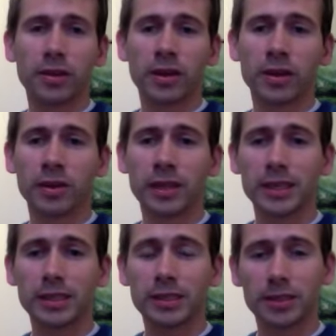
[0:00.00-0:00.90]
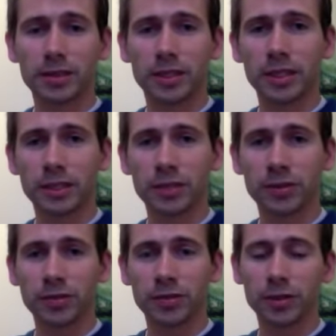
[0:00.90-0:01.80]
Our last
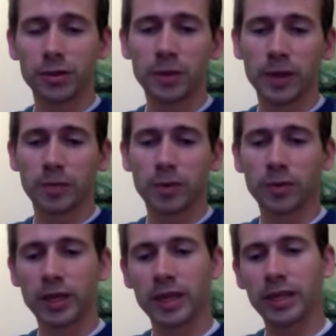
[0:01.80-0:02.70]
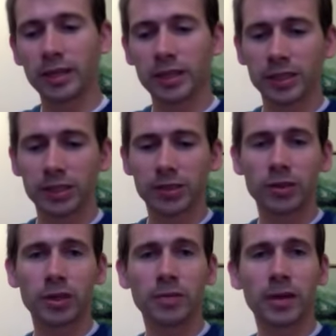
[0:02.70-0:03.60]
issue of the newspaper, we had a
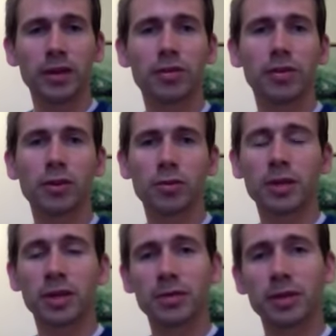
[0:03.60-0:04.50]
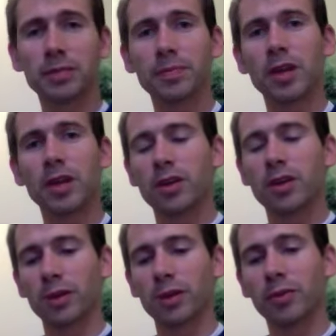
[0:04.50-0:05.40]
story about homecoming
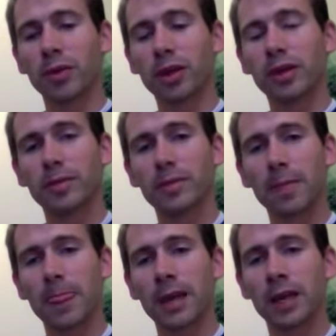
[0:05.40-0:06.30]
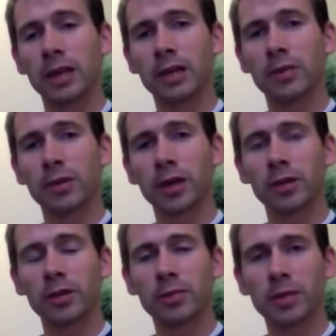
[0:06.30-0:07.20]
week, and we got
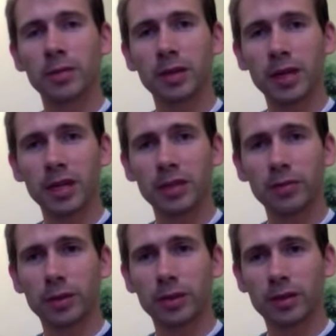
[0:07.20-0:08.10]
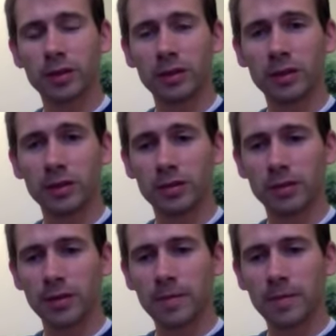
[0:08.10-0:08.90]
a little bit behind with our